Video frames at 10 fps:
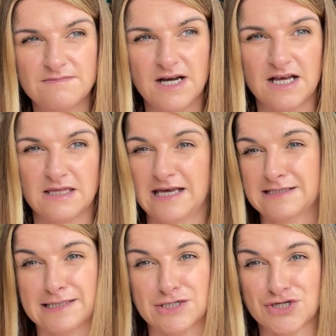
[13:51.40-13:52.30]

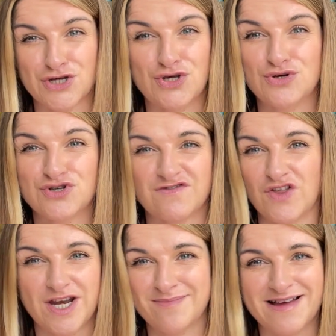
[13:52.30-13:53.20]
unless there's a huge
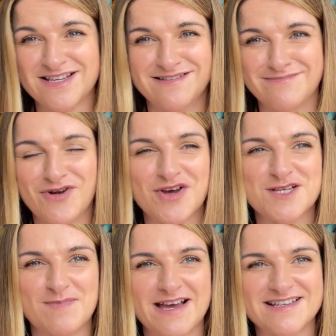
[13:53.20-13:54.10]
flurry, but I'm not
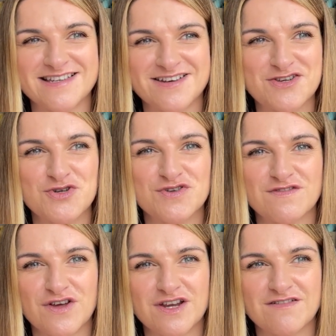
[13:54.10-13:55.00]
expecting a huge
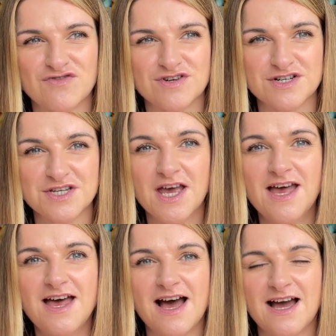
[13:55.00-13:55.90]
flurry of orders.
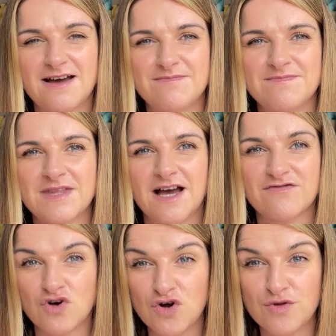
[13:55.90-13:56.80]

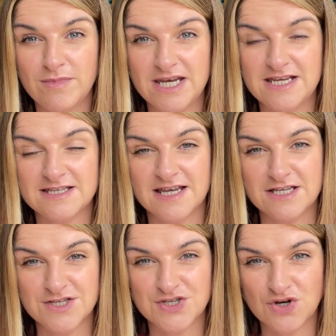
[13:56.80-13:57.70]
I've got all the minis
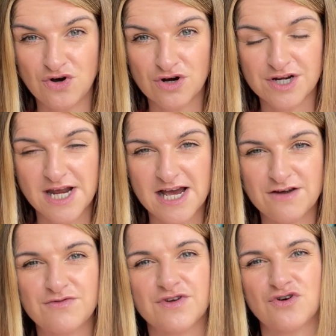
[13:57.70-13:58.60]
in stock
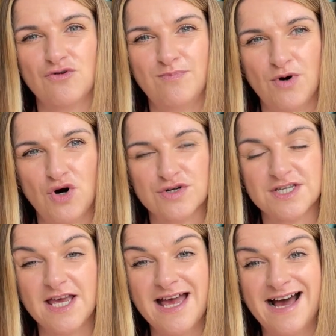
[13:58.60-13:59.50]
now, they're all
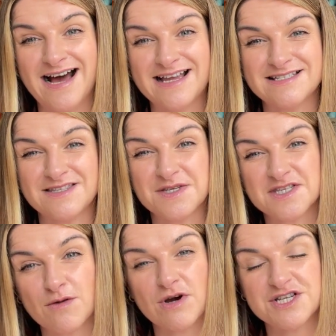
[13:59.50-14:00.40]
bought, and the
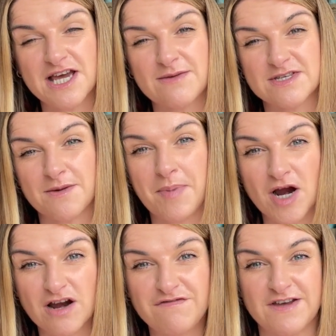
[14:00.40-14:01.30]
summertime is a
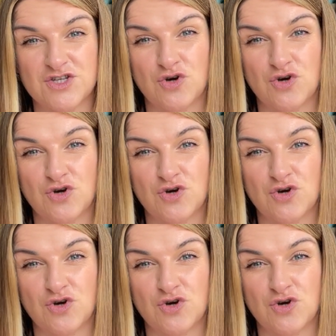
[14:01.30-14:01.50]
perfect